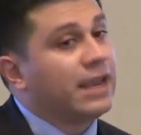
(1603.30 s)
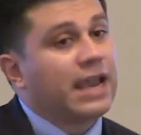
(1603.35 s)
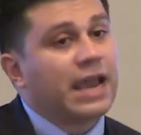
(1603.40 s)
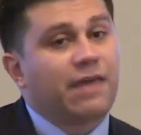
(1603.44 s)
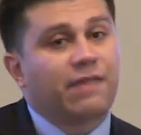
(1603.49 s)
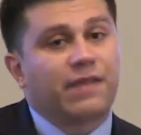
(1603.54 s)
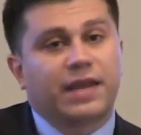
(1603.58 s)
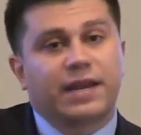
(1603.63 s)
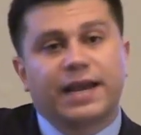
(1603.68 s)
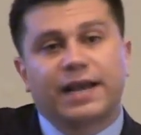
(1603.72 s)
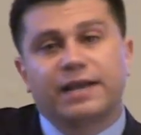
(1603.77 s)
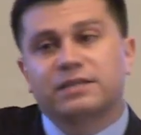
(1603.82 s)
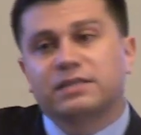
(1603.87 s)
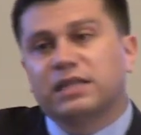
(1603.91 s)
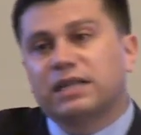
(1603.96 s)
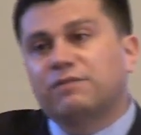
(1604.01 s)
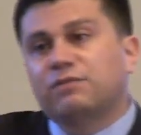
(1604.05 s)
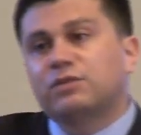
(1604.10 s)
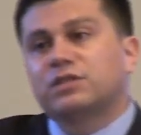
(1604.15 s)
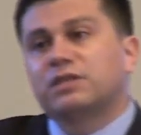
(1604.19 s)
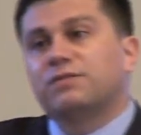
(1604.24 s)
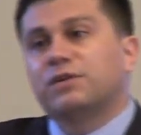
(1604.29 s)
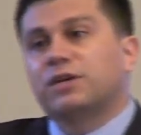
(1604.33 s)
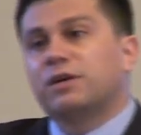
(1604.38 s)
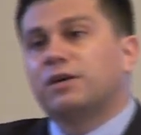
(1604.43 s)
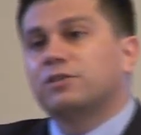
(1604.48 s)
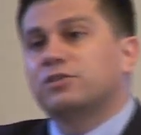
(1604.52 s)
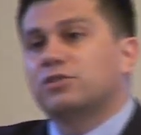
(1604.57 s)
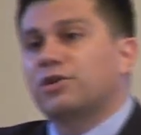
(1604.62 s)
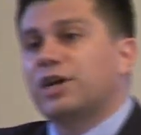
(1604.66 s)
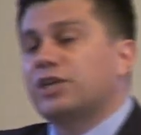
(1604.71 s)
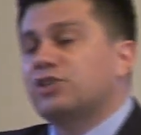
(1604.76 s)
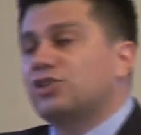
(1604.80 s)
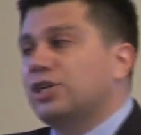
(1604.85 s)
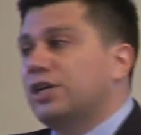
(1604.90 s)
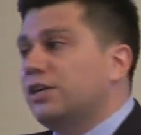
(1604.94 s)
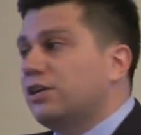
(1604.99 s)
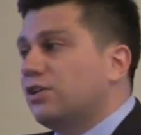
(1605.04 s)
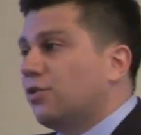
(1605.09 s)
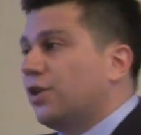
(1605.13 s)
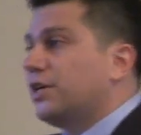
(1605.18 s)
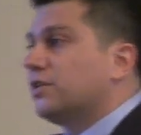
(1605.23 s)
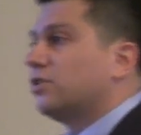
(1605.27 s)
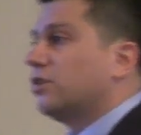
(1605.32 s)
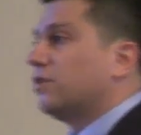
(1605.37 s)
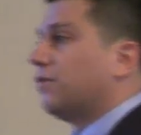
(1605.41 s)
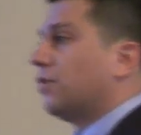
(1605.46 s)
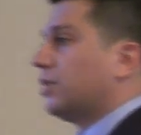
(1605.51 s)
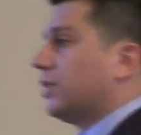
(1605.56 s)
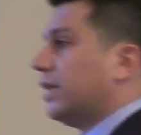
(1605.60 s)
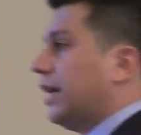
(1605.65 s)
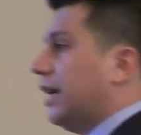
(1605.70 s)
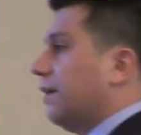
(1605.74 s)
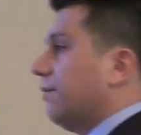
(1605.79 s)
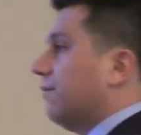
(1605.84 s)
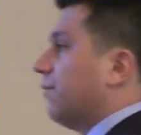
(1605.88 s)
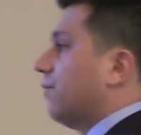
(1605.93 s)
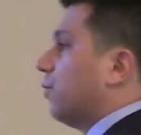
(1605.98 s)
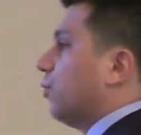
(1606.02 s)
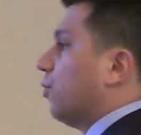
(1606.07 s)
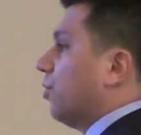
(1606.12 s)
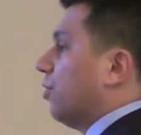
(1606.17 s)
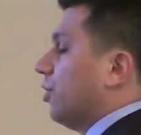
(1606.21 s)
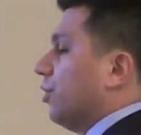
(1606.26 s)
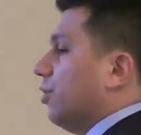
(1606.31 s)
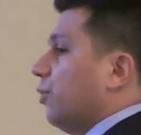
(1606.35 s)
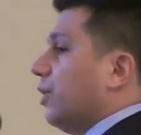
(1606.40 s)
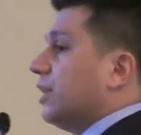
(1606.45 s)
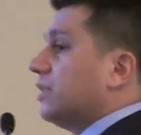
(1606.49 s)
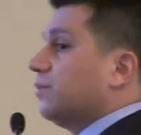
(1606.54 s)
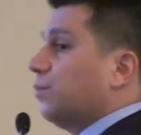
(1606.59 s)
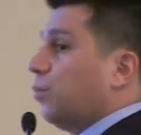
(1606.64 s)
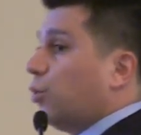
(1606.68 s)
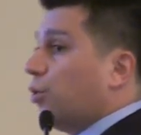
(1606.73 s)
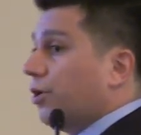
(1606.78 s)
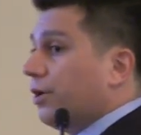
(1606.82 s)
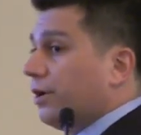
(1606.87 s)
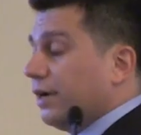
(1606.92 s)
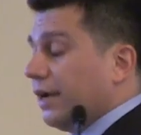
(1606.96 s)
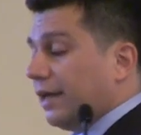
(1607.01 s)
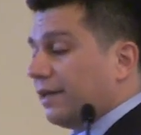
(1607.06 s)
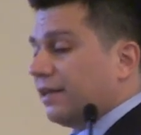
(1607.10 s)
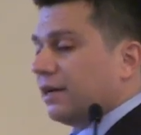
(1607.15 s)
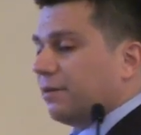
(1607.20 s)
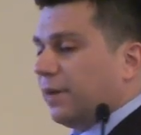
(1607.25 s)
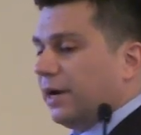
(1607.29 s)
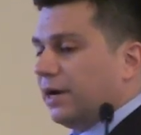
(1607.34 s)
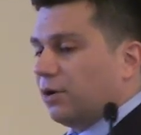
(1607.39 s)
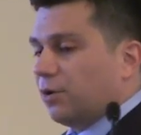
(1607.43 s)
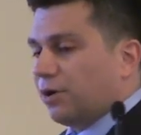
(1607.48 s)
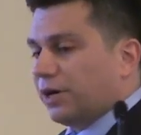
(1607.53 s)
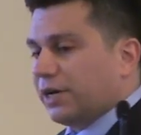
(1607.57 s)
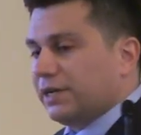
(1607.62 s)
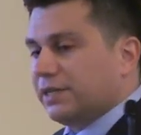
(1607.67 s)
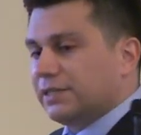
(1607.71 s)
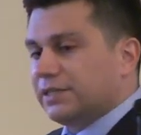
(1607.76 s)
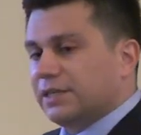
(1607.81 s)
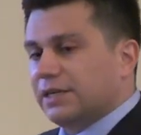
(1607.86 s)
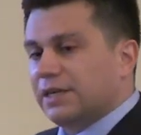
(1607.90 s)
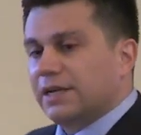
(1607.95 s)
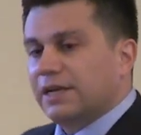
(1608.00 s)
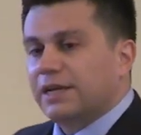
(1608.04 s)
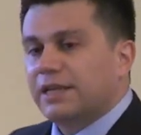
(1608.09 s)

And that as levels of acculturation increase over time for US born ethnic minorities,